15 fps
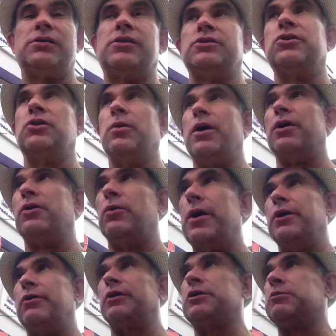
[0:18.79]
There's no other way
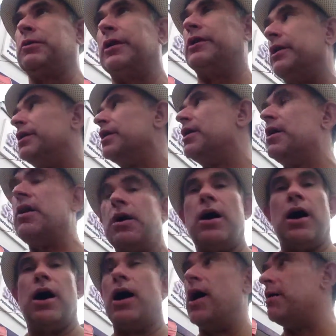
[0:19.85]
to explain it.
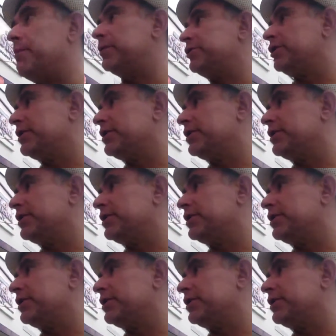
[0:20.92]
Uh, but